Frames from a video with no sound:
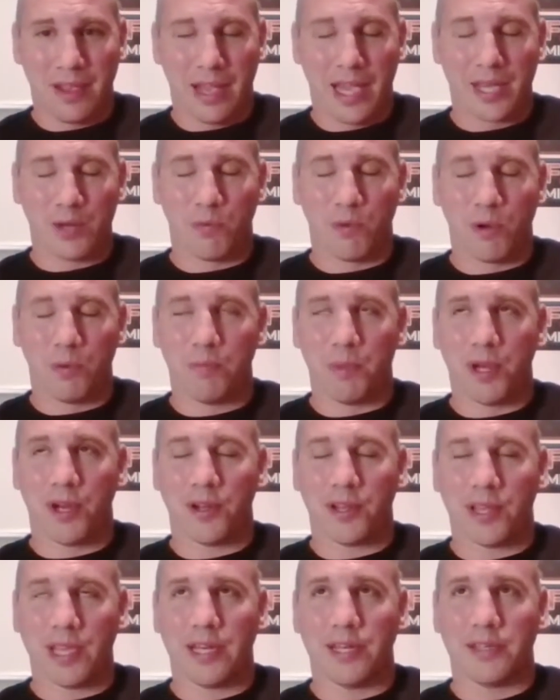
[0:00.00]
I had one
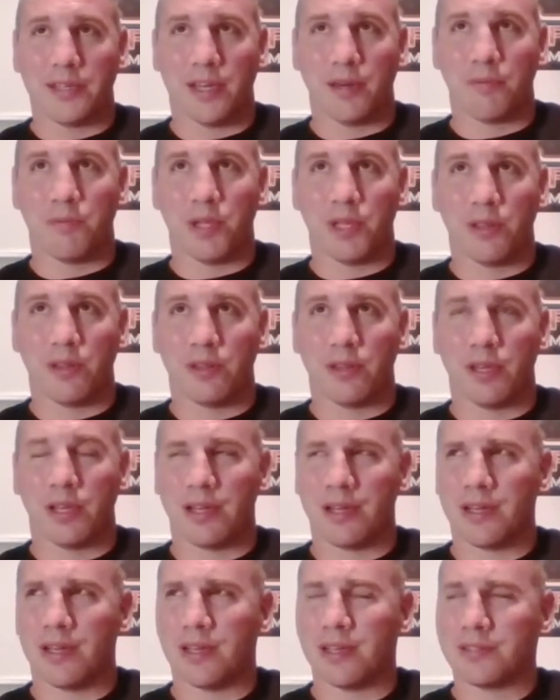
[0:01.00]
barricaded gunman
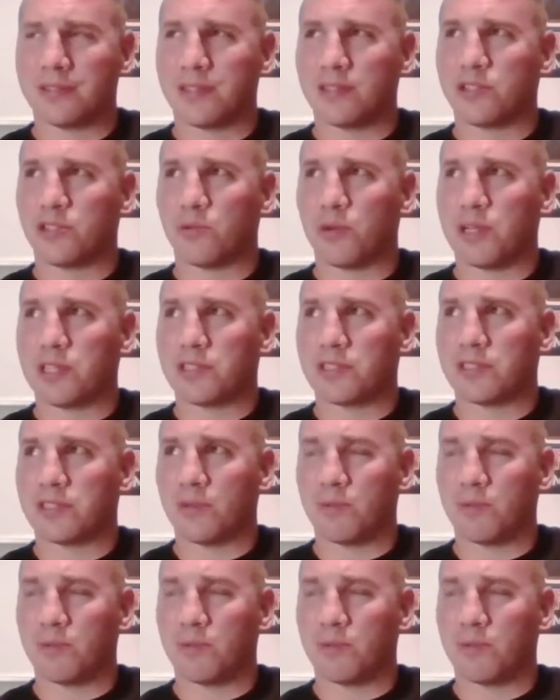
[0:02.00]
situation